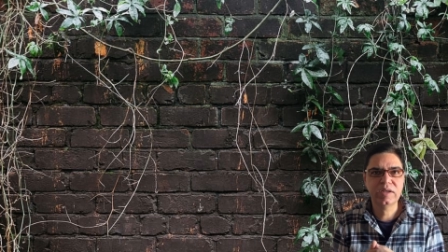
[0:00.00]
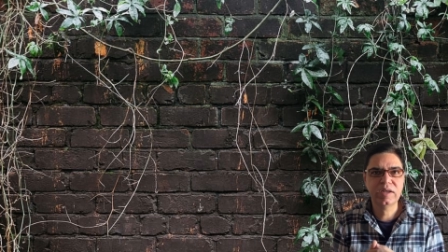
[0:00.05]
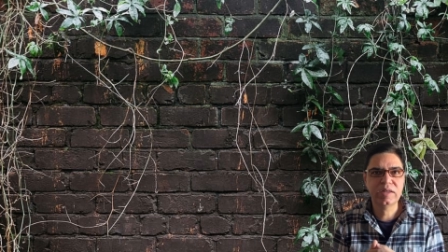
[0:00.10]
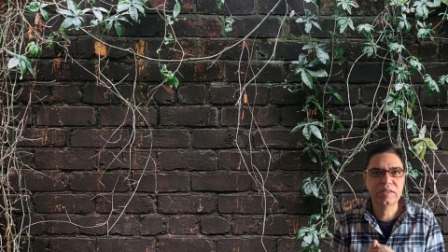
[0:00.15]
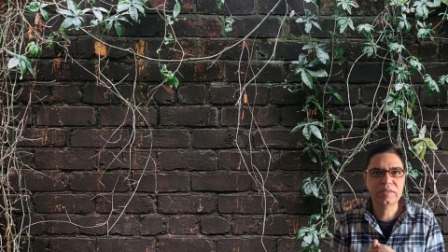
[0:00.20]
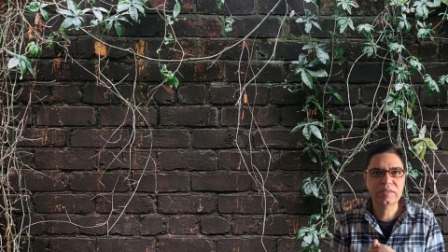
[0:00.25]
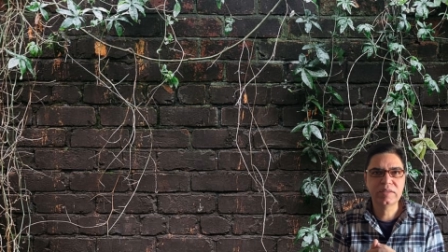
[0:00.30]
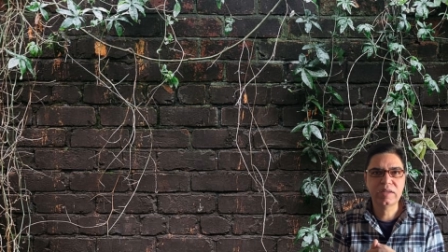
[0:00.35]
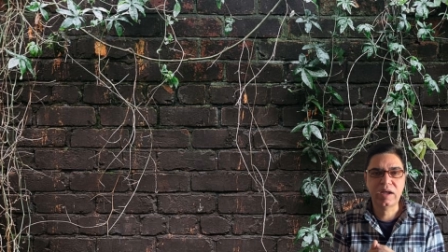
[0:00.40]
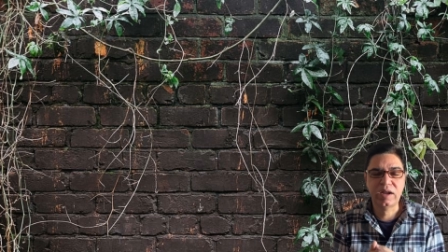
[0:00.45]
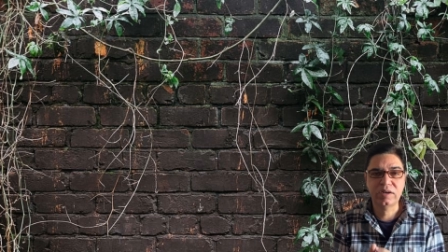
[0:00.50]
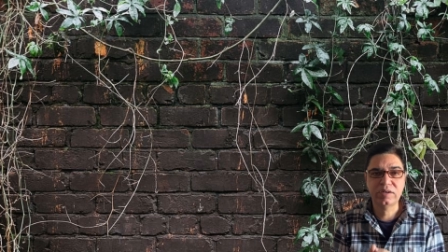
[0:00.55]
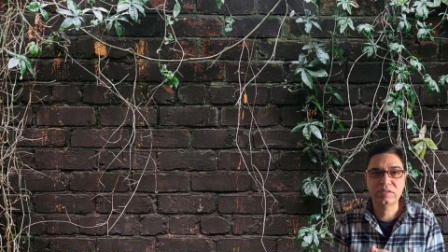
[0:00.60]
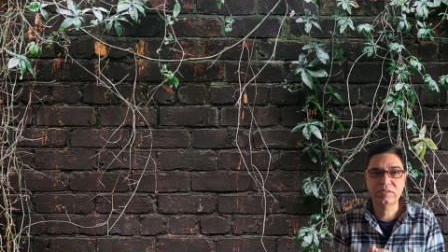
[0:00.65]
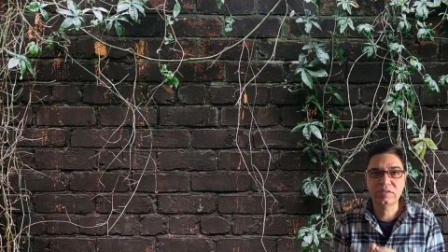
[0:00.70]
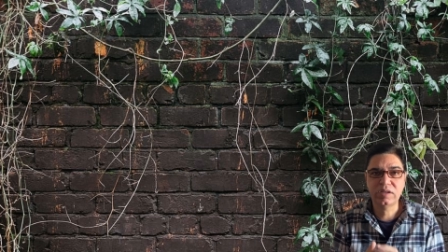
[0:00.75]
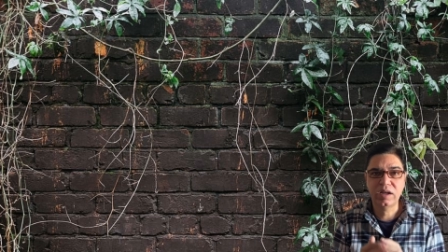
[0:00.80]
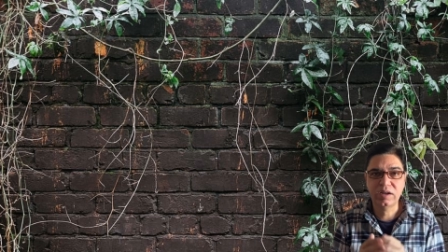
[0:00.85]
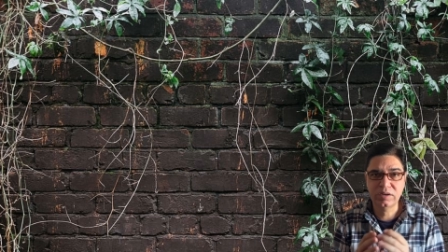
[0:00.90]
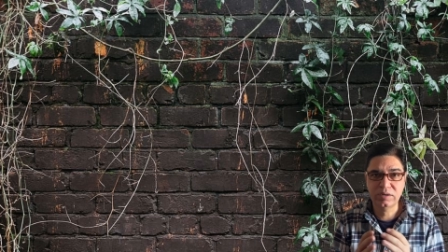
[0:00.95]
and that
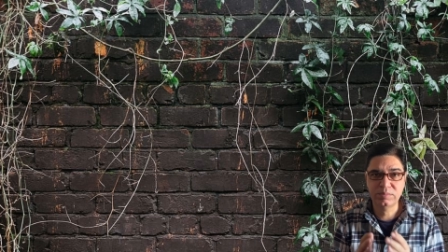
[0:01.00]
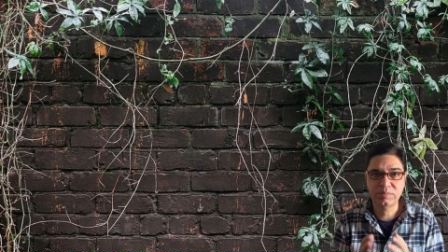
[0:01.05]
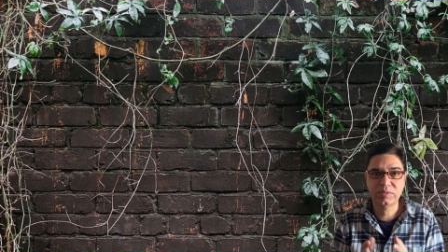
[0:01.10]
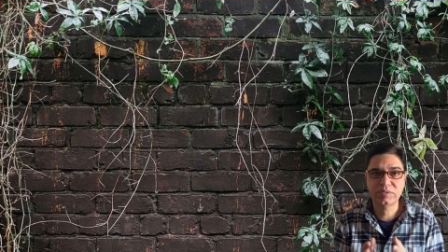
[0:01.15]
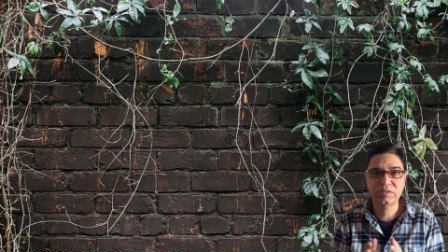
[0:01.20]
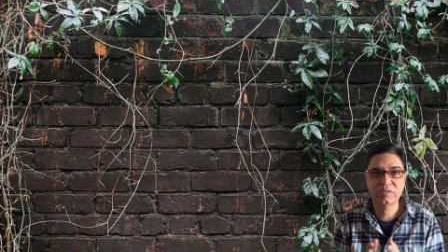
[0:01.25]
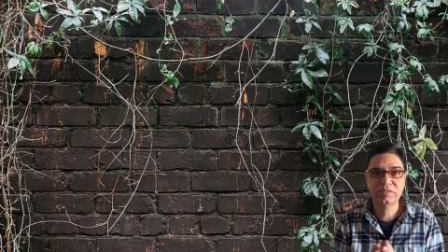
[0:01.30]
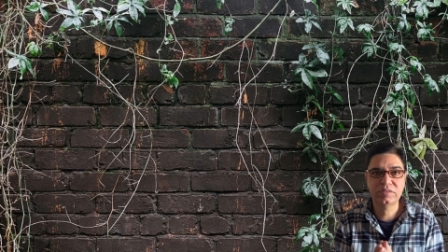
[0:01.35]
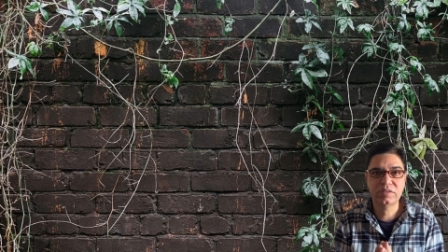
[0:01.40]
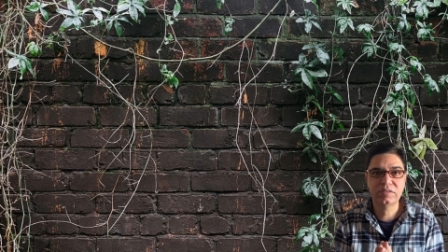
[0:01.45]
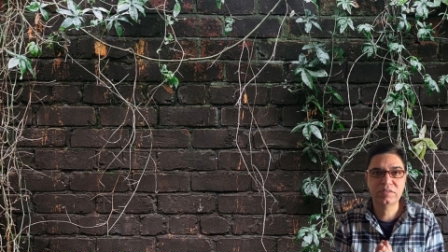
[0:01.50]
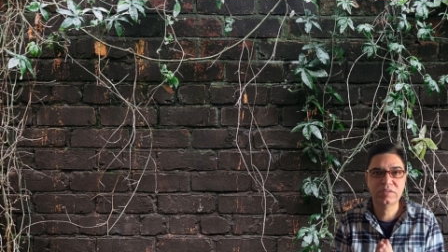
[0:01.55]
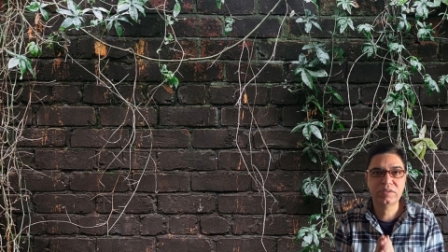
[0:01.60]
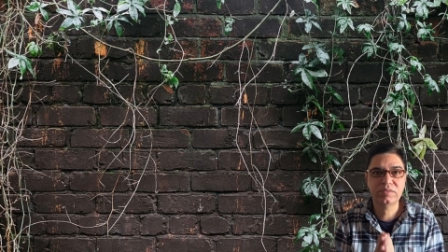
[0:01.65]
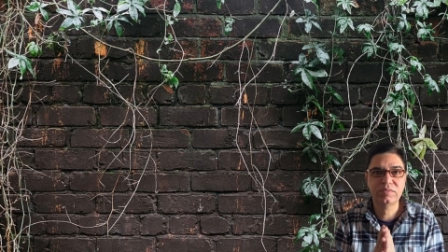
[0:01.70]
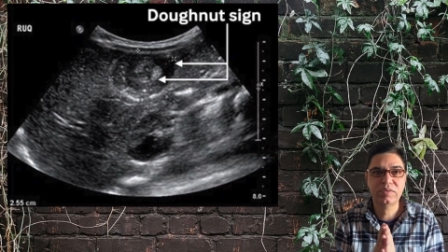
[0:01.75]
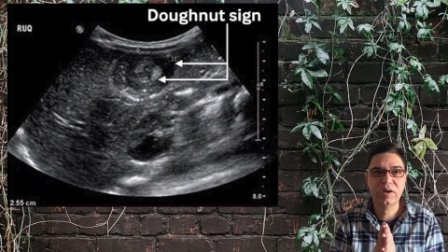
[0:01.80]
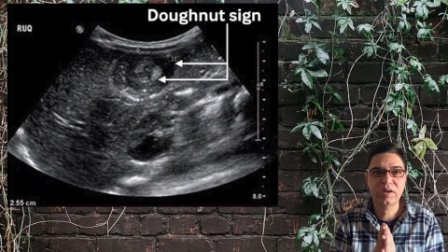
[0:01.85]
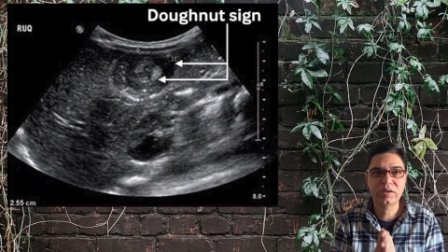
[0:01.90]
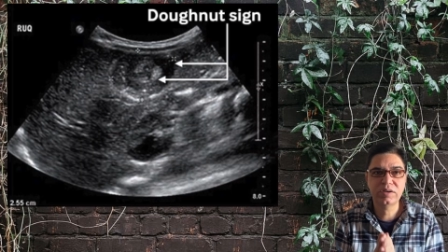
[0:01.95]
is 100%
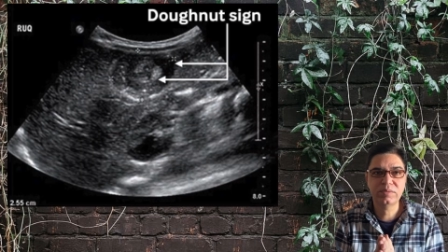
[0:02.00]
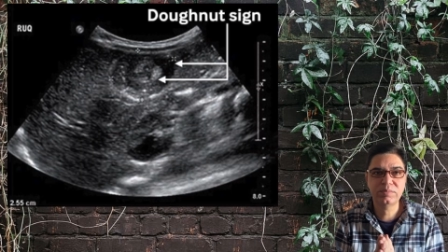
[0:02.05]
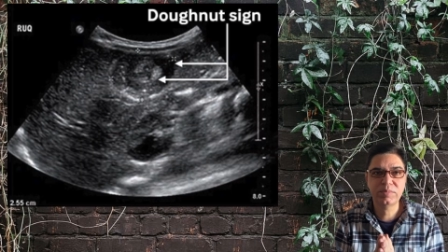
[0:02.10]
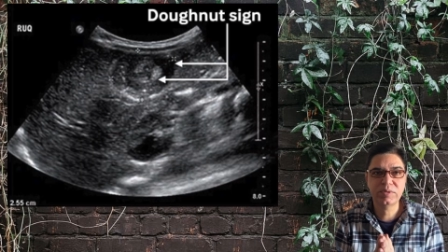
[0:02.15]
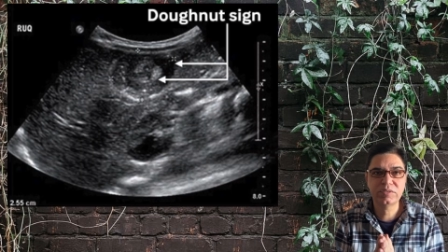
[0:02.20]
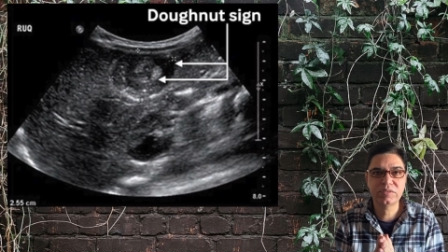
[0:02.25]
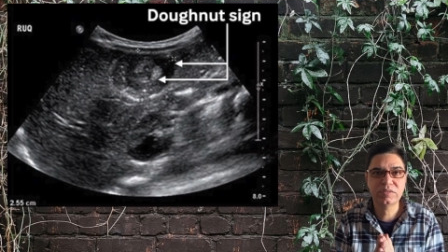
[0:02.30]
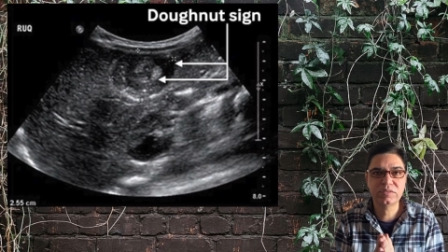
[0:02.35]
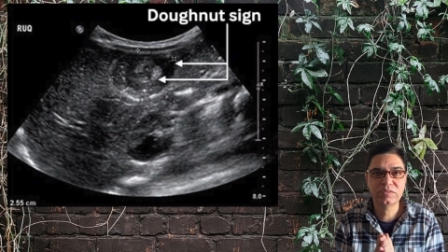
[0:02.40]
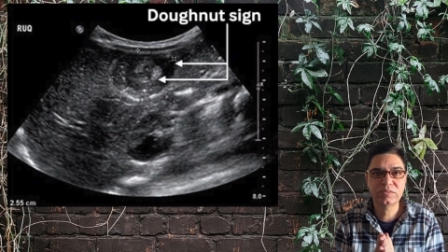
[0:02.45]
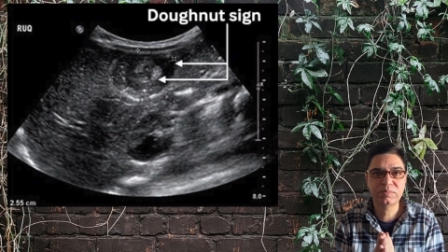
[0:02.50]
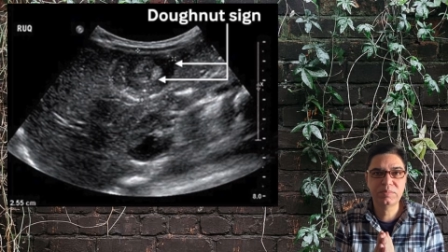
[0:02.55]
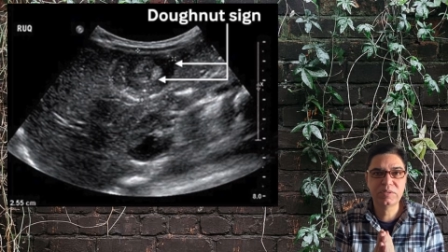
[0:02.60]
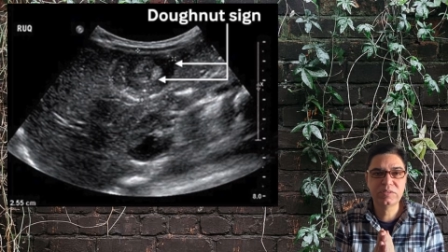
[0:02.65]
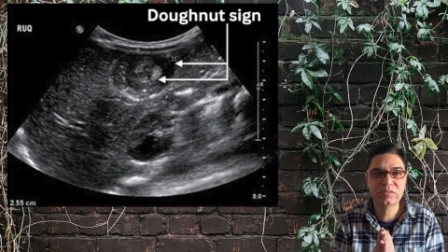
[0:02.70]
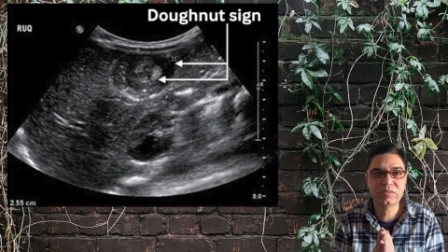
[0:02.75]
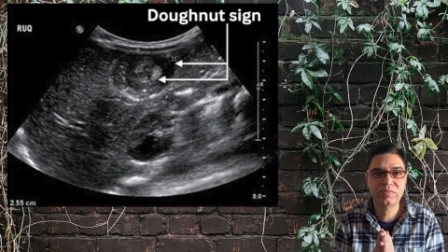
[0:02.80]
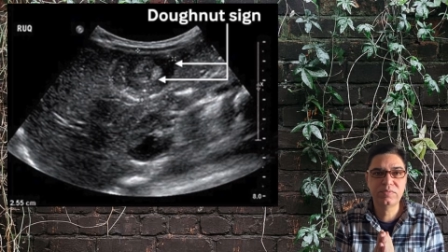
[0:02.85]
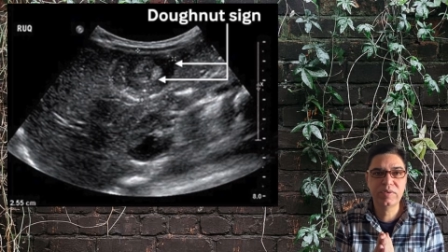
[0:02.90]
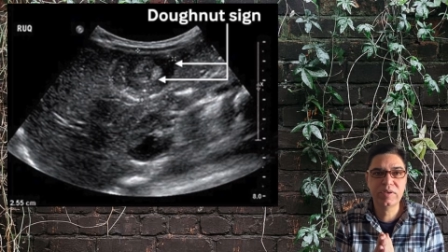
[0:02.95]
sensitive, 100%
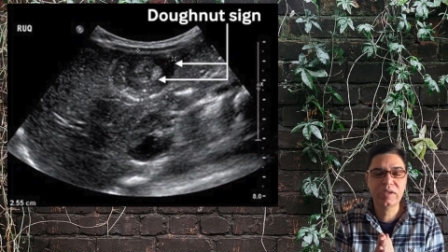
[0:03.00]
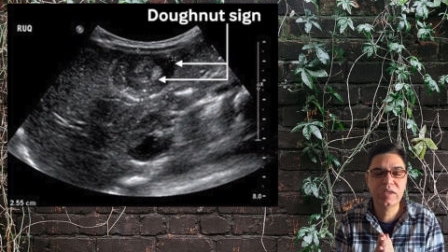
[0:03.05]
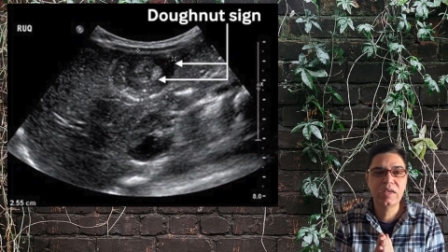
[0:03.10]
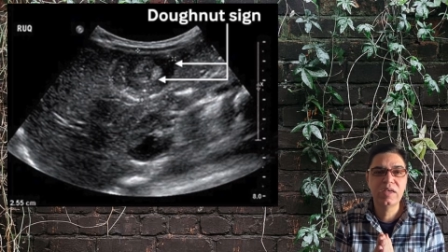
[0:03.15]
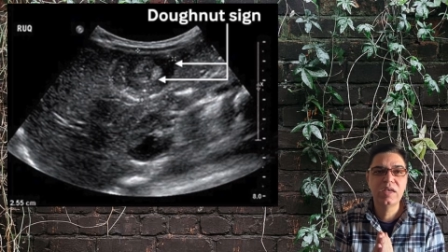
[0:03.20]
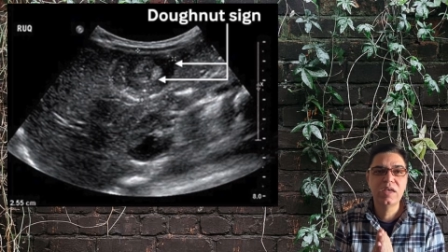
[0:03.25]
specific,